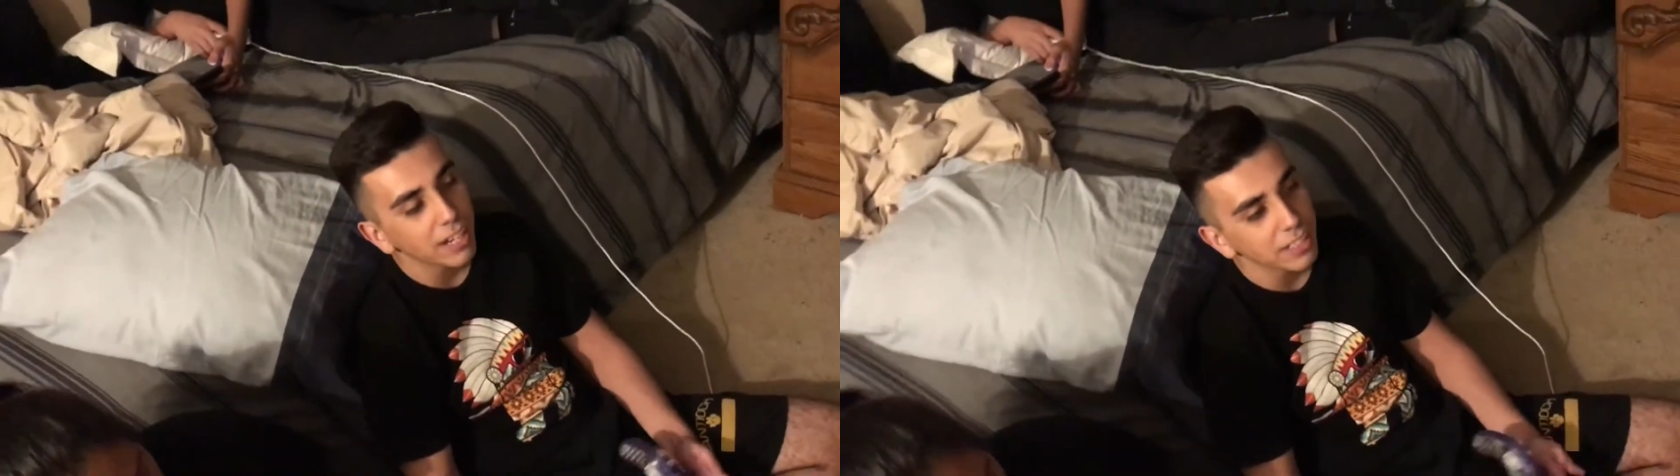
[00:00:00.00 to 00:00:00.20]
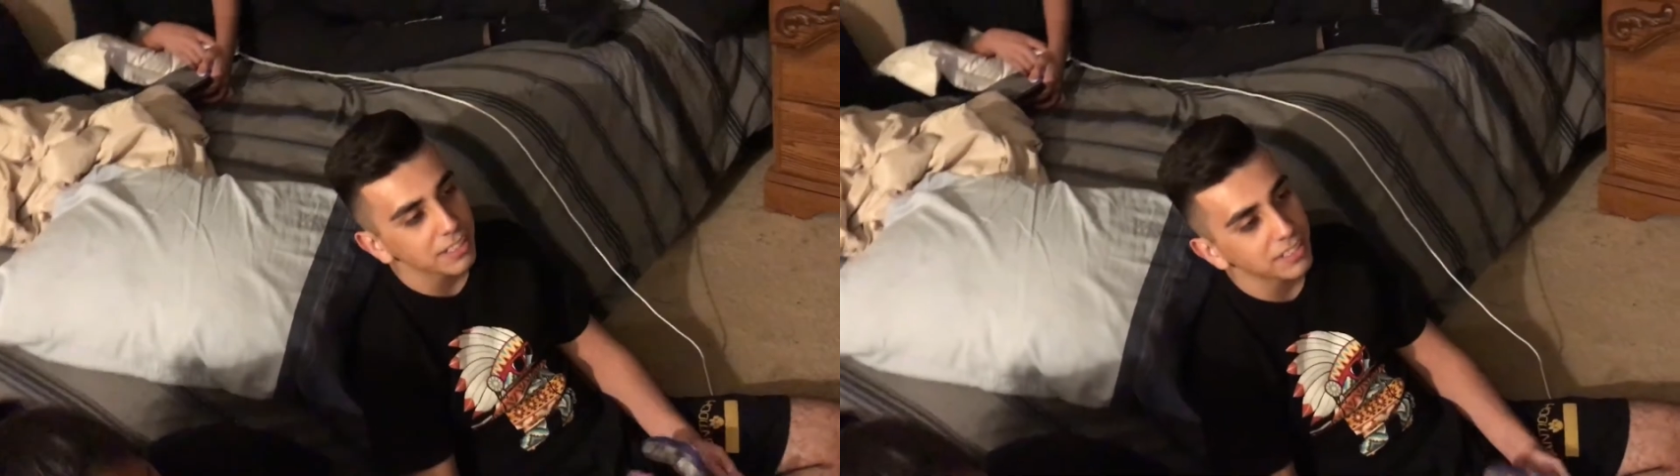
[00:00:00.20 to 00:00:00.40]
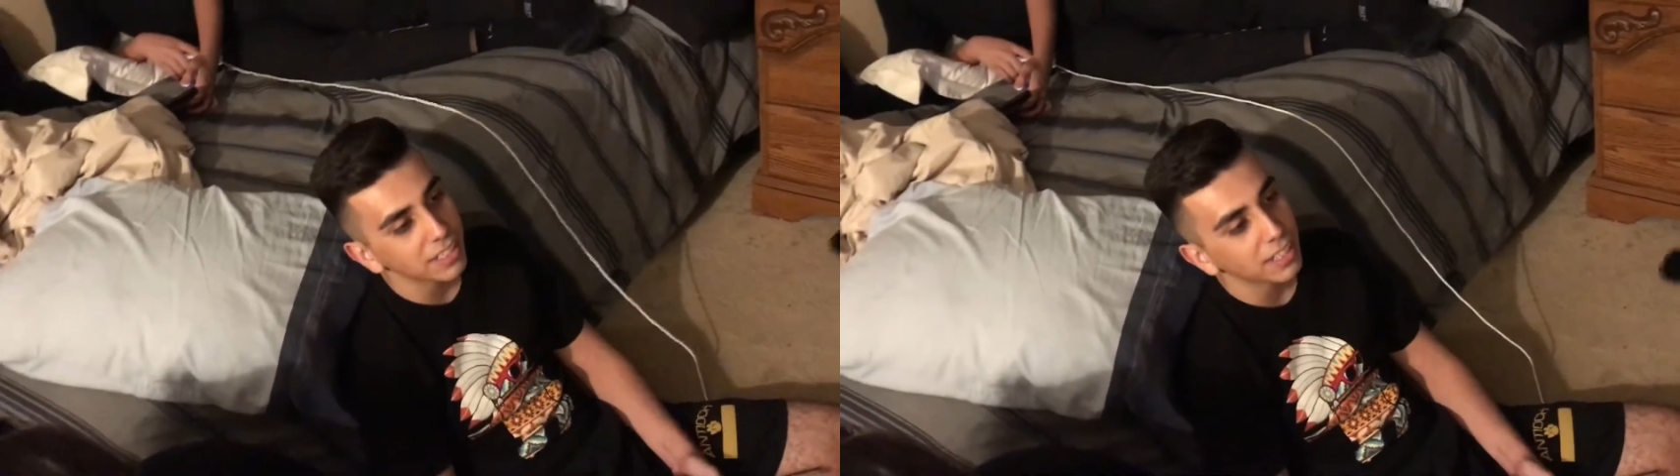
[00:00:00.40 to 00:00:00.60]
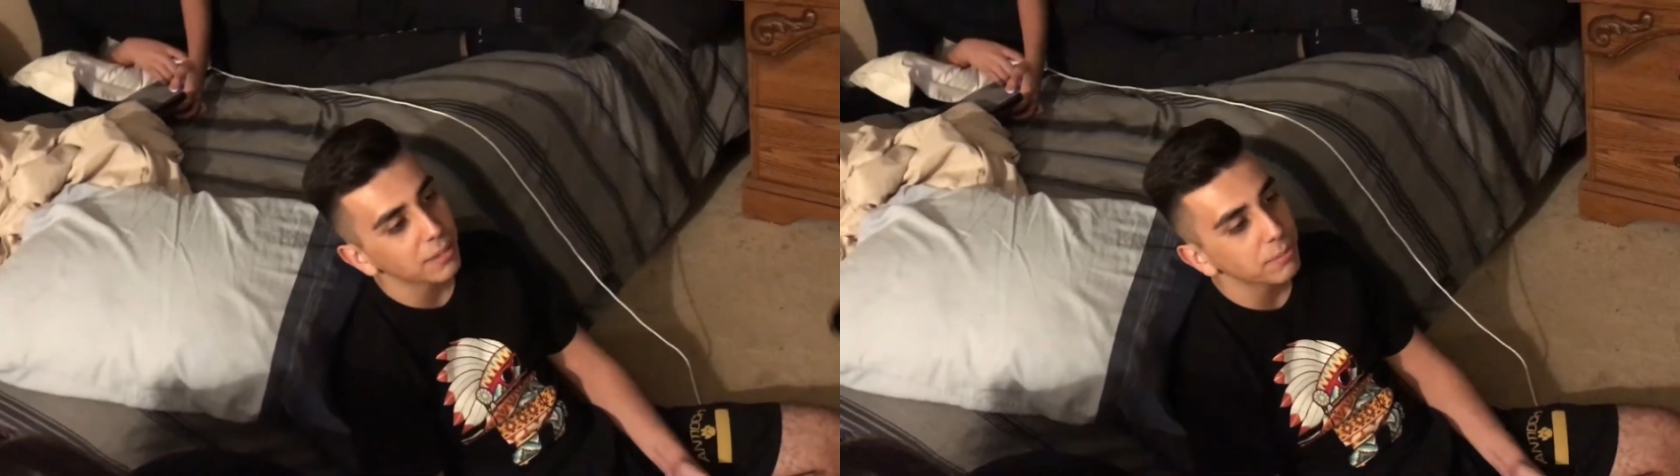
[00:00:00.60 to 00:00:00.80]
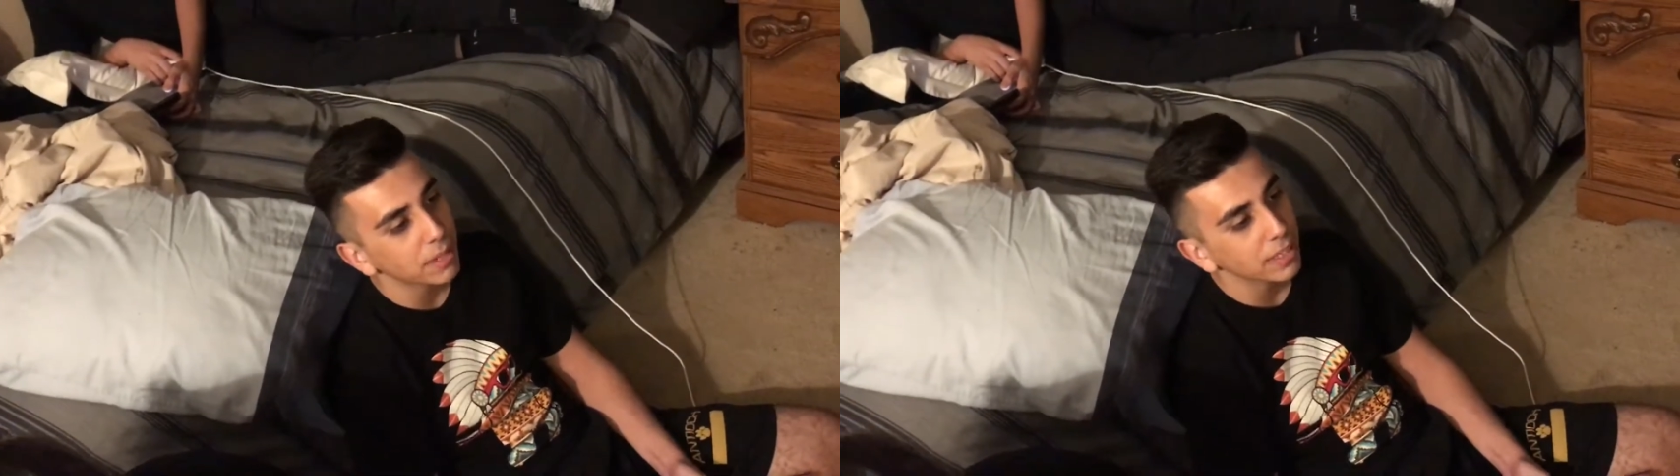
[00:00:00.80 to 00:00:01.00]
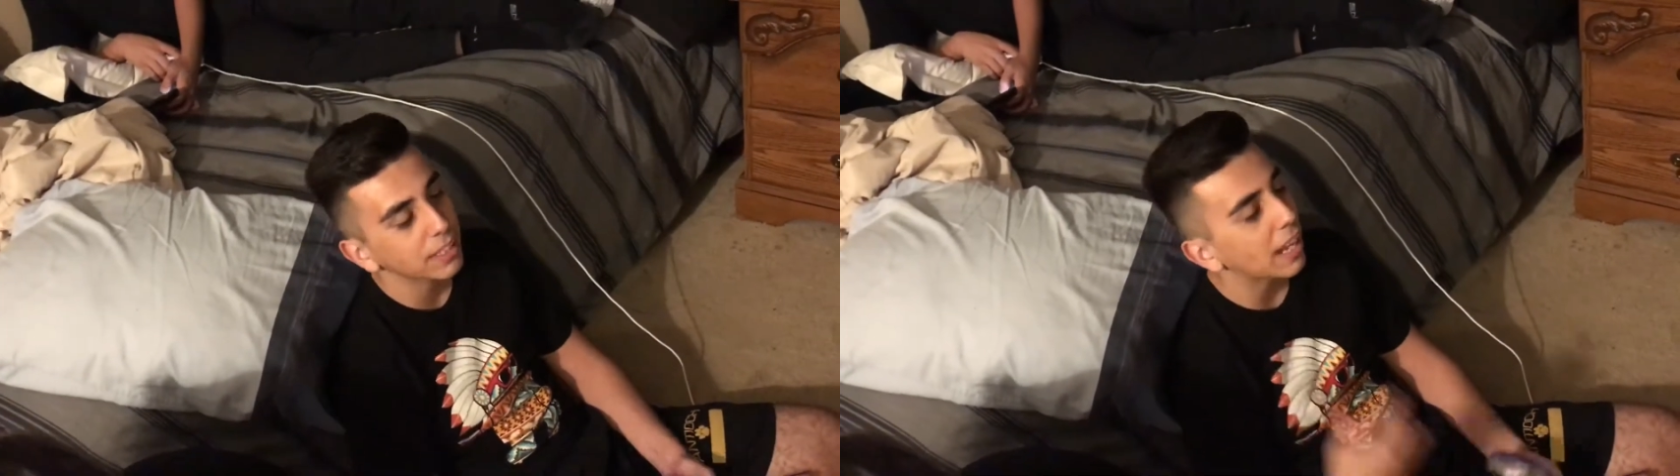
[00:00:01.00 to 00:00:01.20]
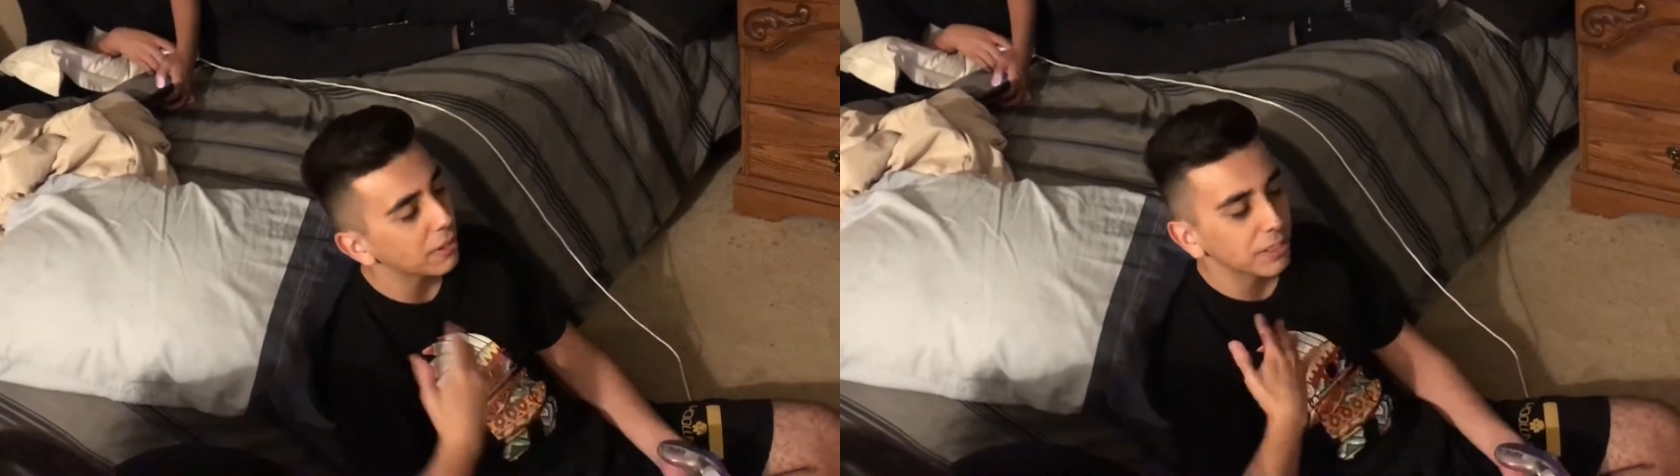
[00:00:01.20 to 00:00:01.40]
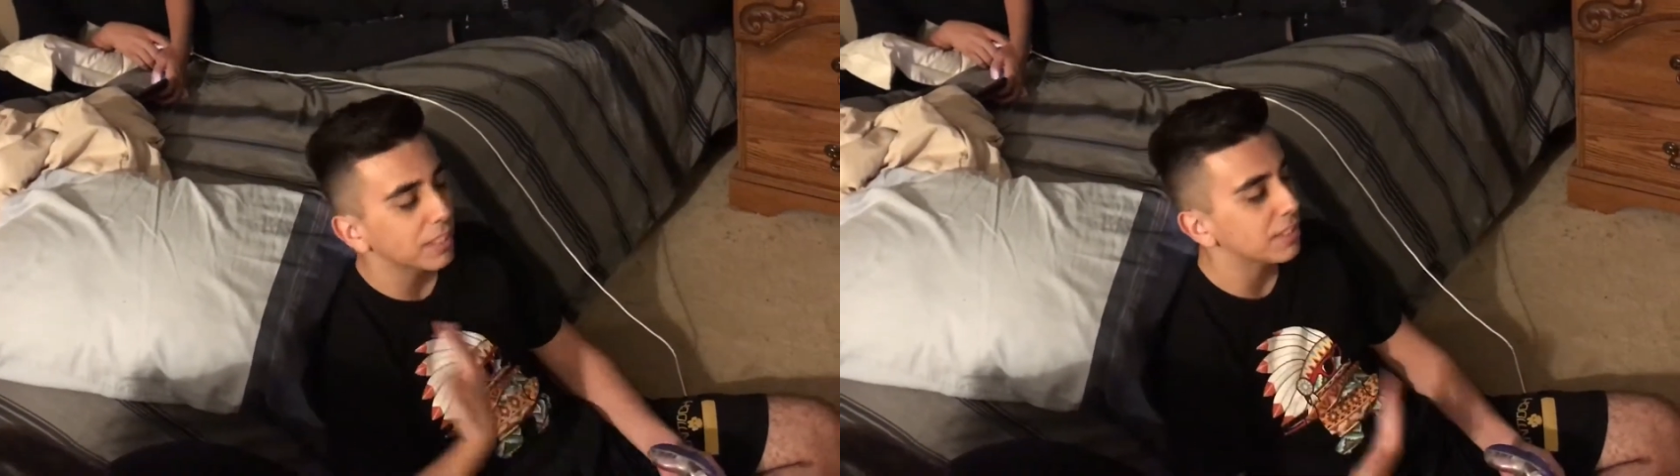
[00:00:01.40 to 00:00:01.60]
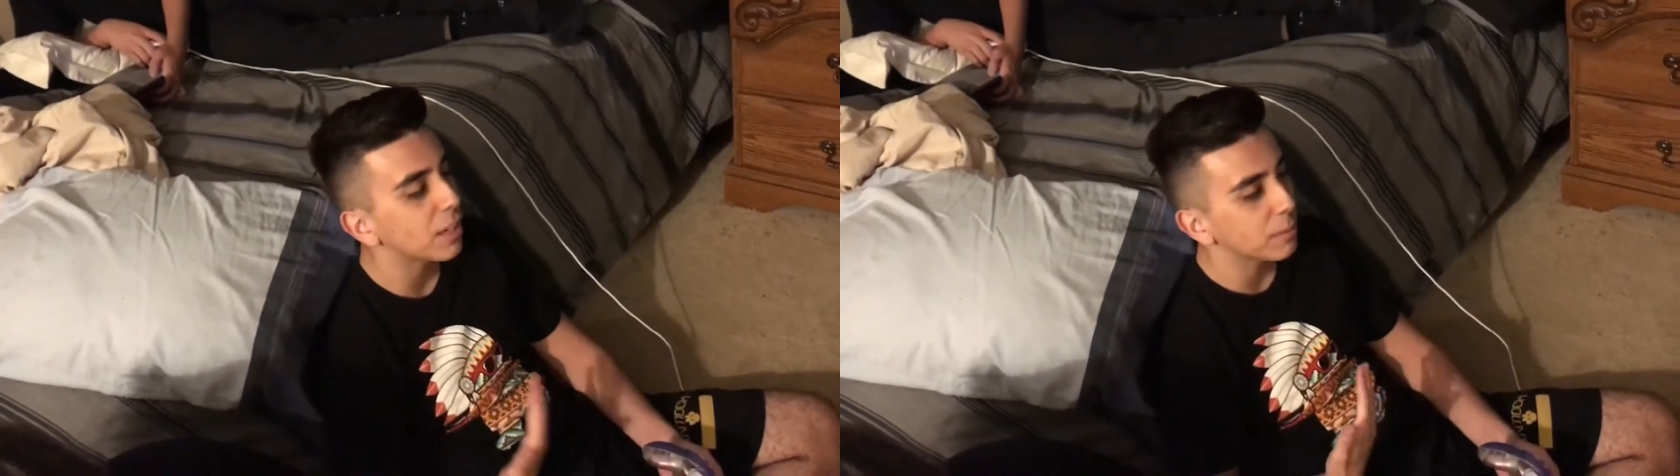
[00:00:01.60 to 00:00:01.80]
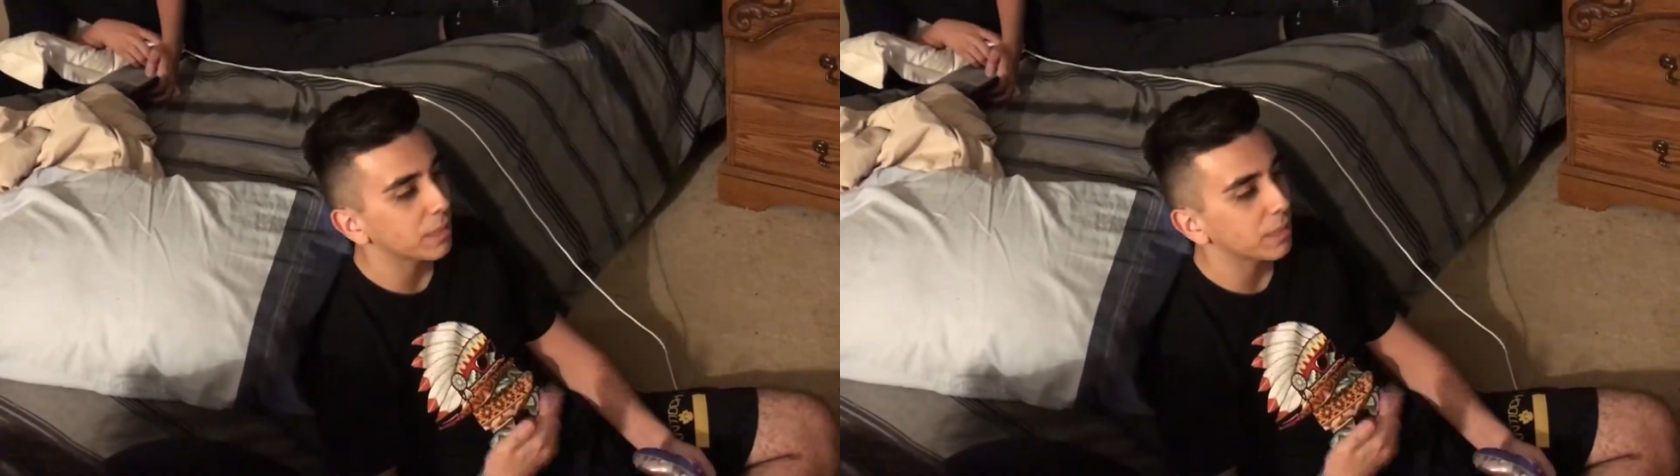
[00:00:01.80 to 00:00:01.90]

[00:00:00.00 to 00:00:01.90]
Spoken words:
Well, I didn't see him, but I don't think he saw me.